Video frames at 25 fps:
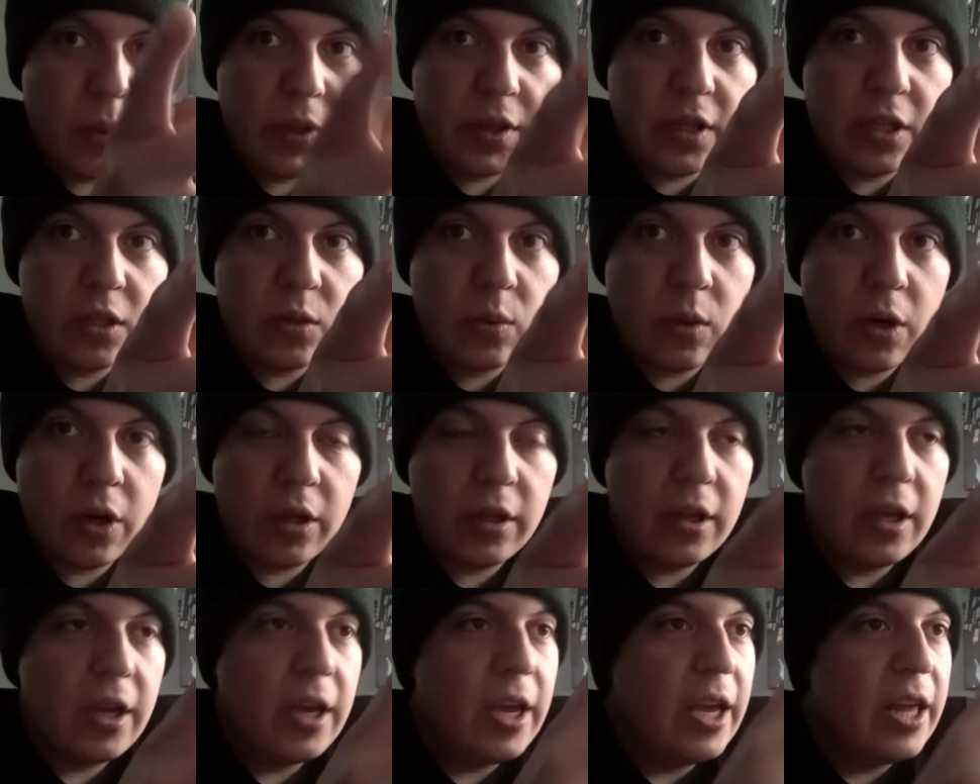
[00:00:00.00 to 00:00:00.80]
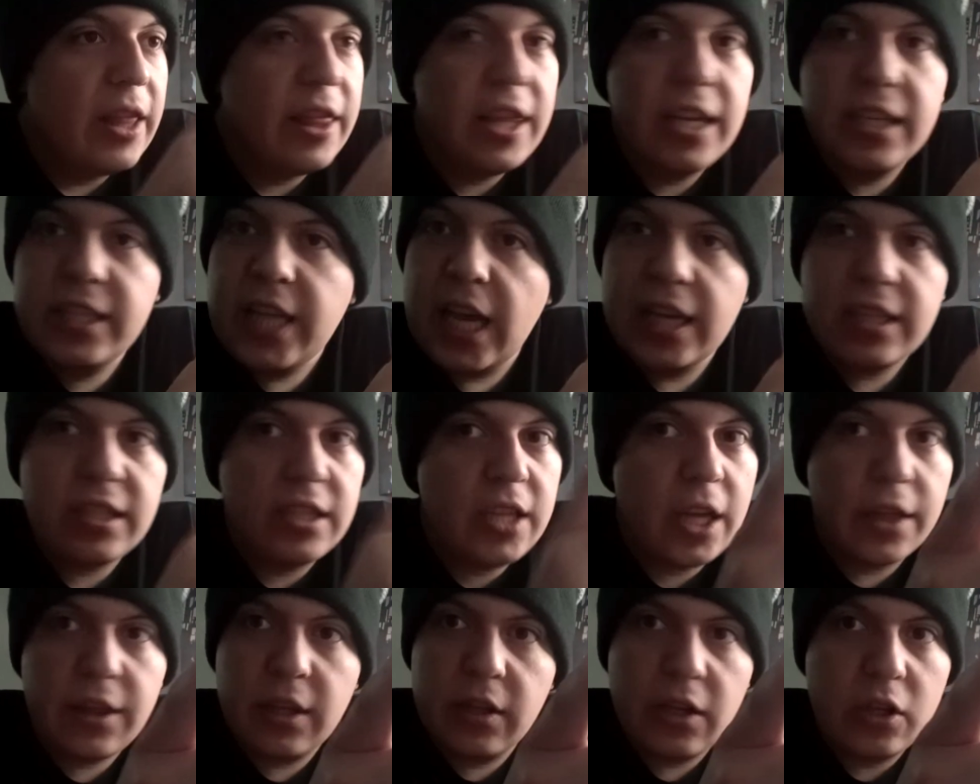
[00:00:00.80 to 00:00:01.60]
with this world. This
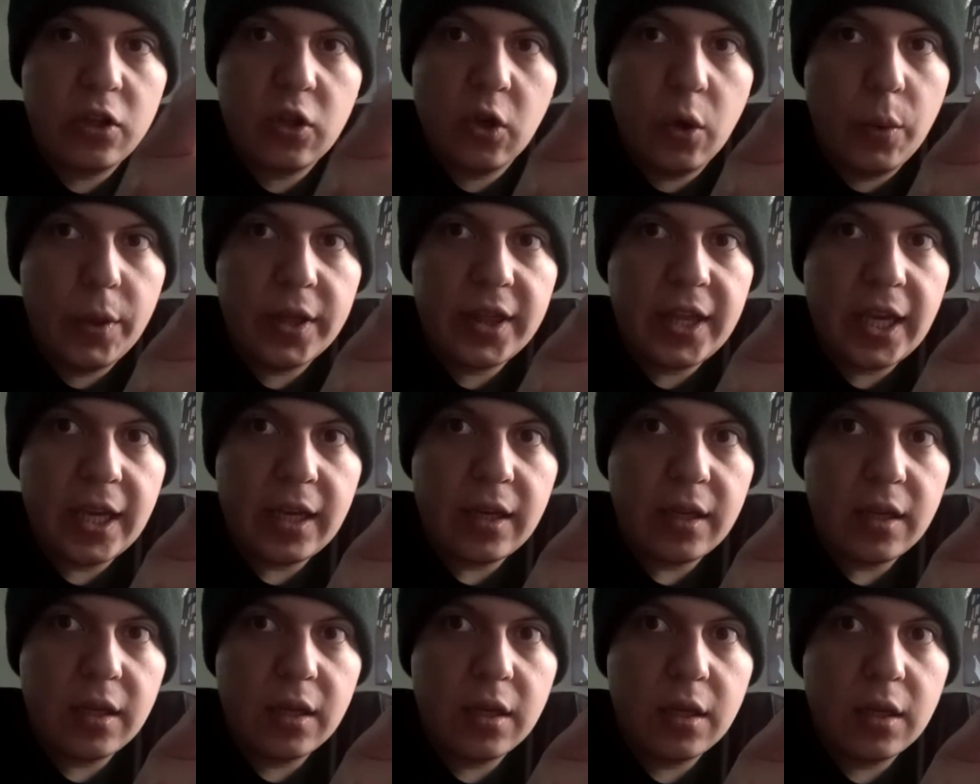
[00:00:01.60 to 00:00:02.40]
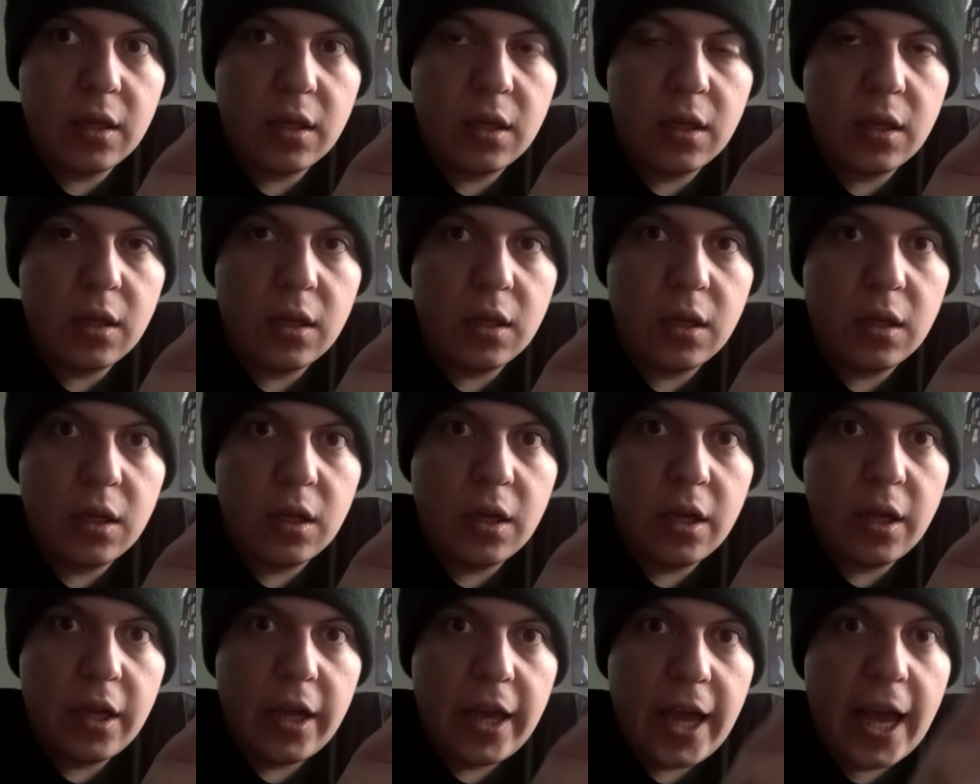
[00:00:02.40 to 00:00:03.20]
has nothing to do with it.
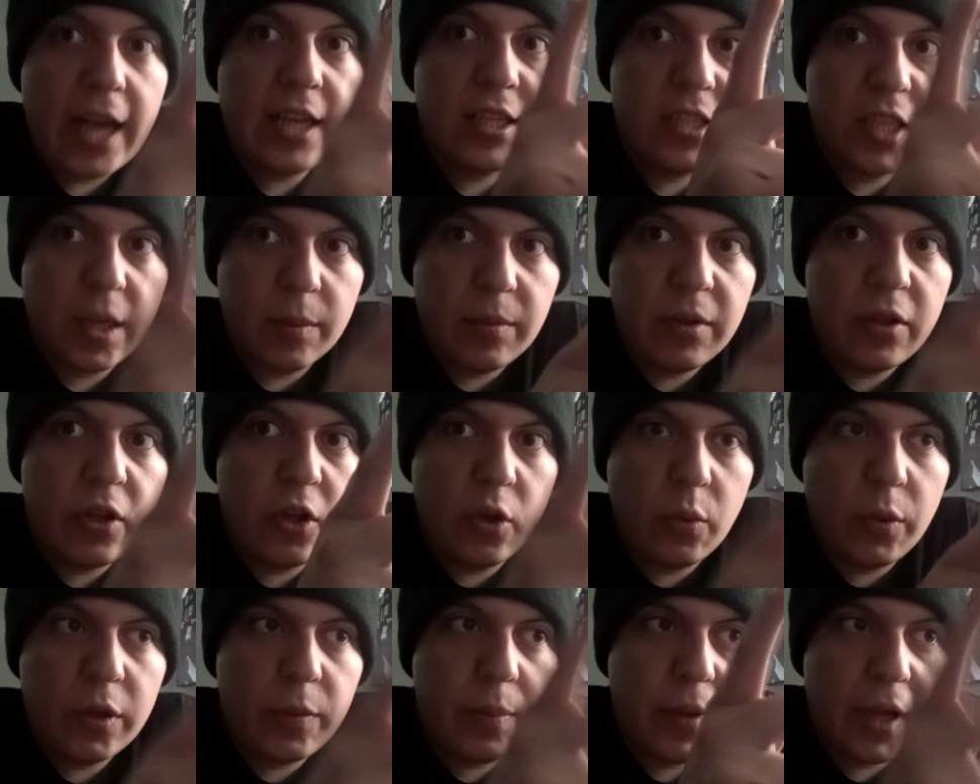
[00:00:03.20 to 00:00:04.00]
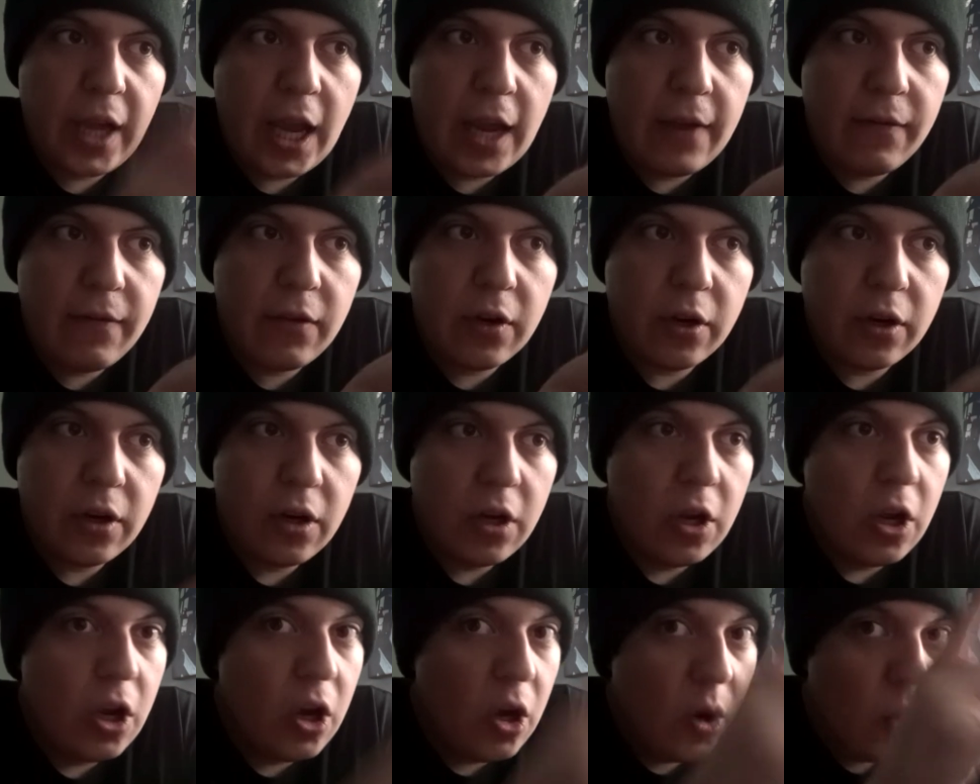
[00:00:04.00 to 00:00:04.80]
It has something to do with
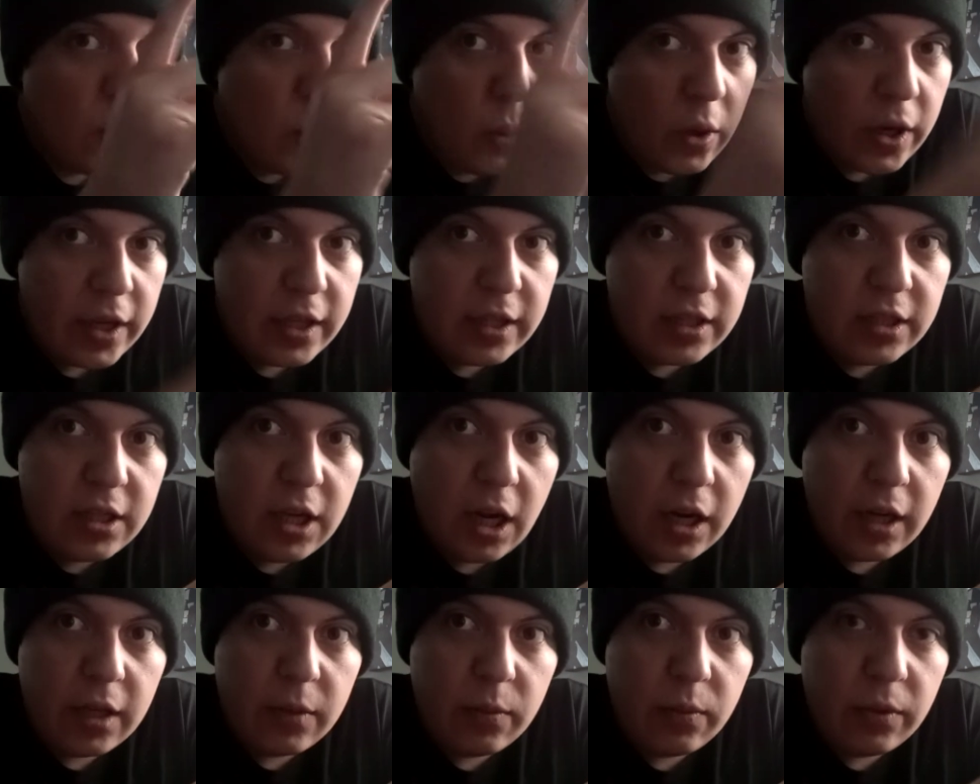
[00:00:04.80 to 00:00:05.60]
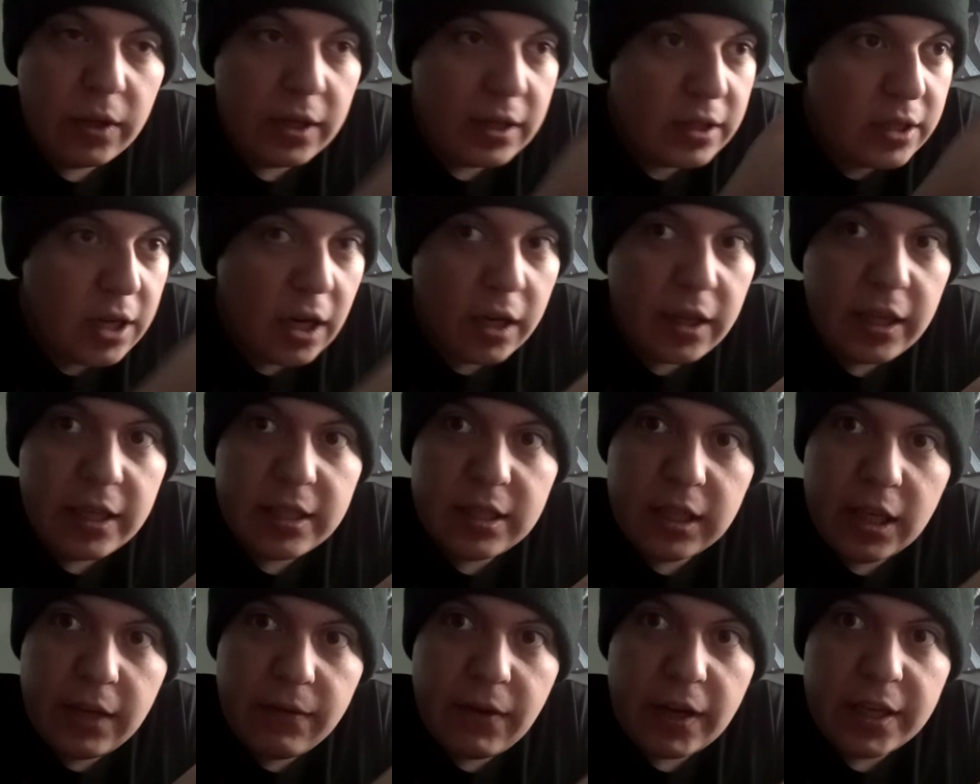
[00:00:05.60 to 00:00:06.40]
behavior. What Doug what
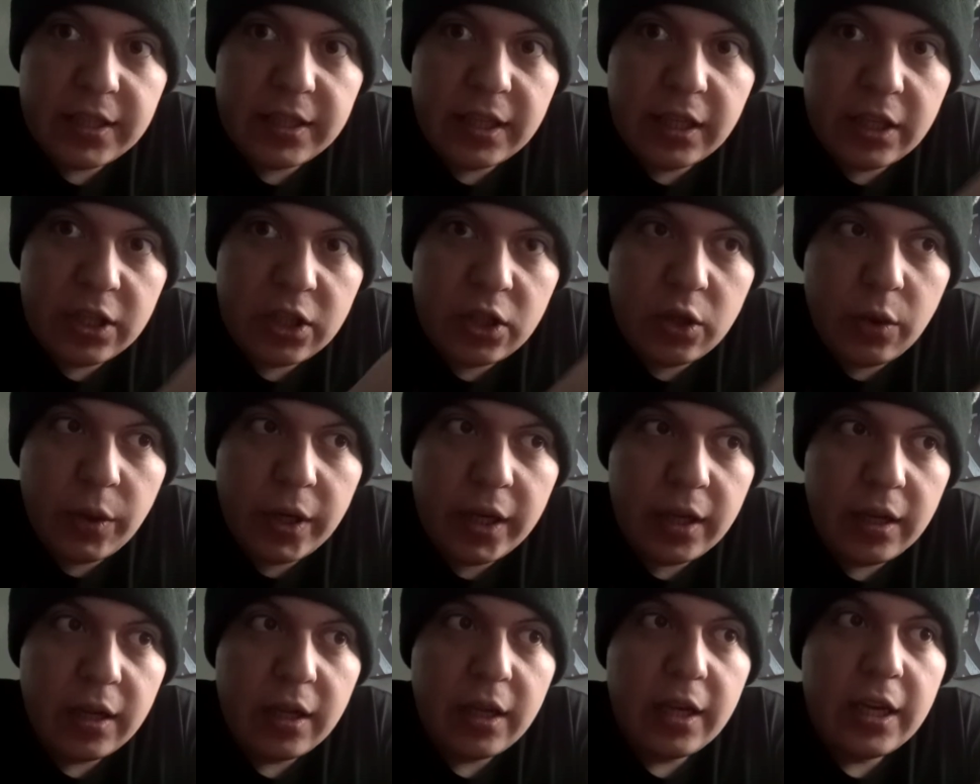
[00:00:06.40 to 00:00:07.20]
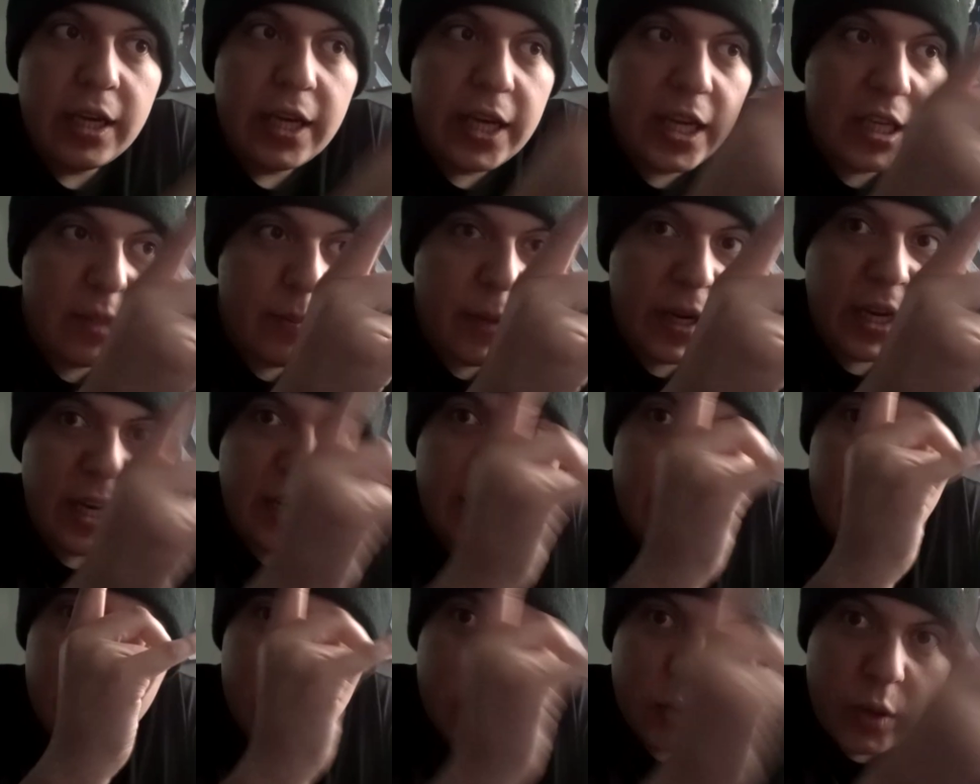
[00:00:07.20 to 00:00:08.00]
Douglas Levison is doing, he's
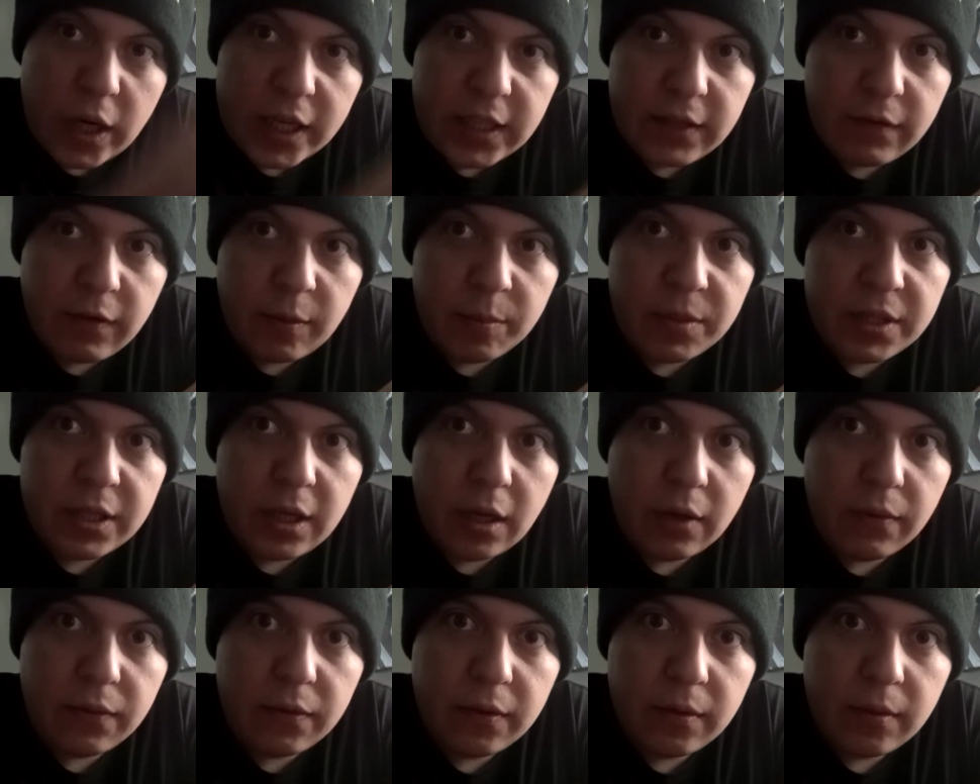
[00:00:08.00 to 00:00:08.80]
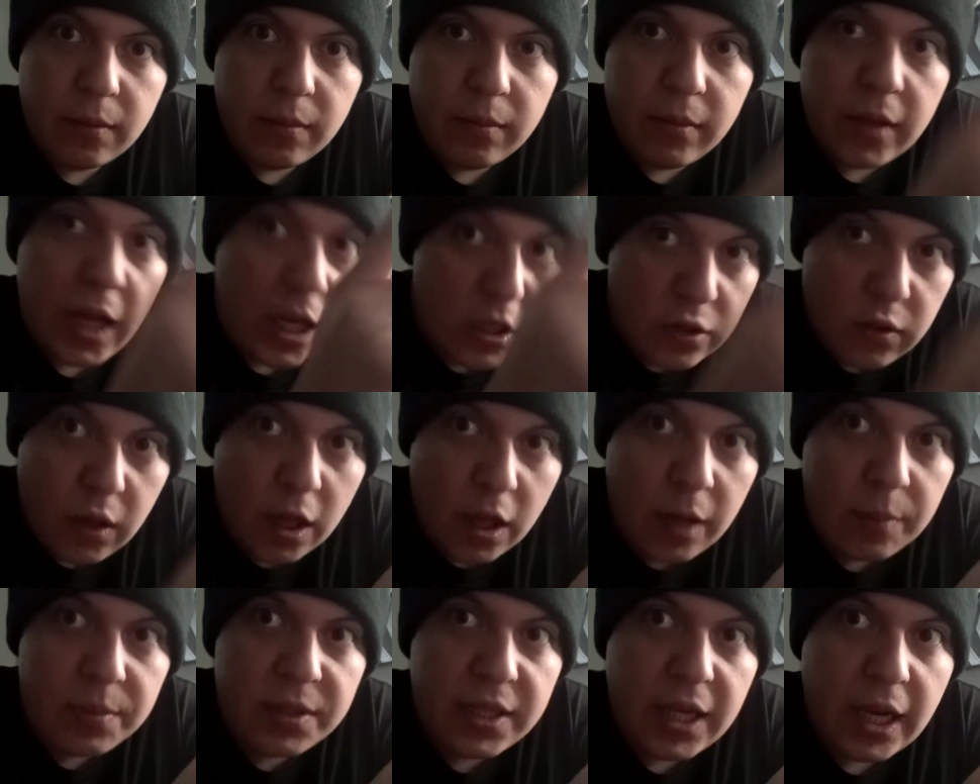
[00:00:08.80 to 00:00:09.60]
making a disgrace of himself. That's
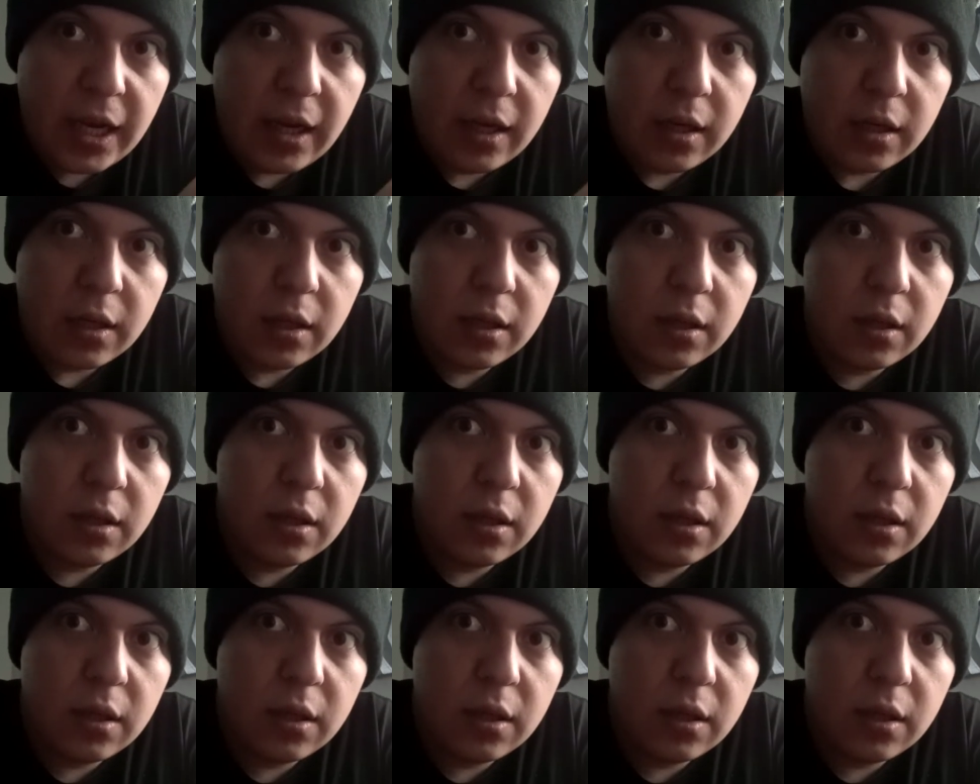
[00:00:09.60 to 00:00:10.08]
all I'm saying.